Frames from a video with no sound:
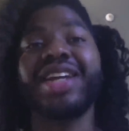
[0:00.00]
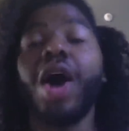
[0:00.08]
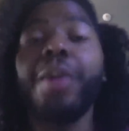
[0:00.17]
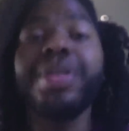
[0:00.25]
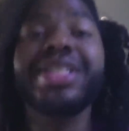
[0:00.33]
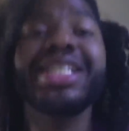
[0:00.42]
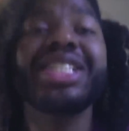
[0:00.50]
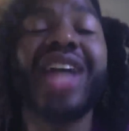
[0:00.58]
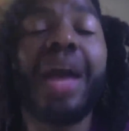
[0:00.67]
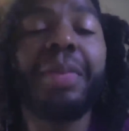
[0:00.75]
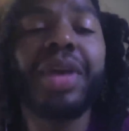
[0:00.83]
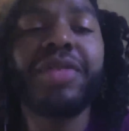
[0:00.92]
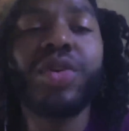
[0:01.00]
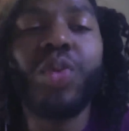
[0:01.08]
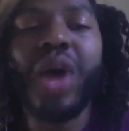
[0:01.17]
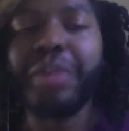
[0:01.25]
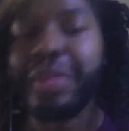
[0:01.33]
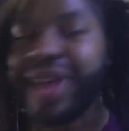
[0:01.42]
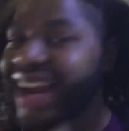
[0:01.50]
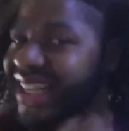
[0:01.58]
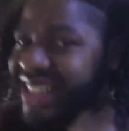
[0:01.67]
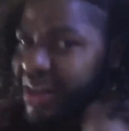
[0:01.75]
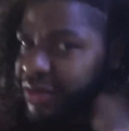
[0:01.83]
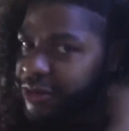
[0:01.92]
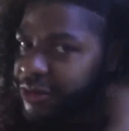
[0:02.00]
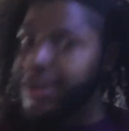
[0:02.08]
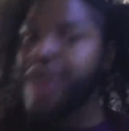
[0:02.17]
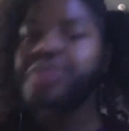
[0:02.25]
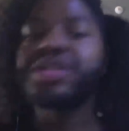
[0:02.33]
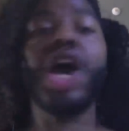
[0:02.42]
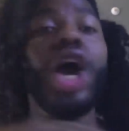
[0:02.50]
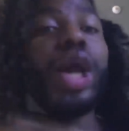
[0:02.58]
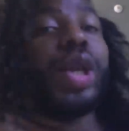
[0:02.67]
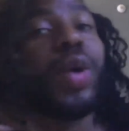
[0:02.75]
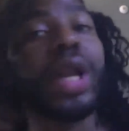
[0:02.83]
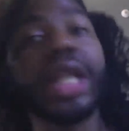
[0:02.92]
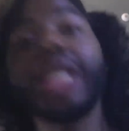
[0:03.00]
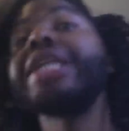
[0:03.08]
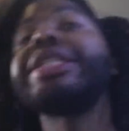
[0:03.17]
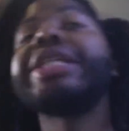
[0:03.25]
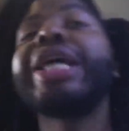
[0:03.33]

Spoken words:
Call me scissor happy if you want, but my hair has never felt nor looked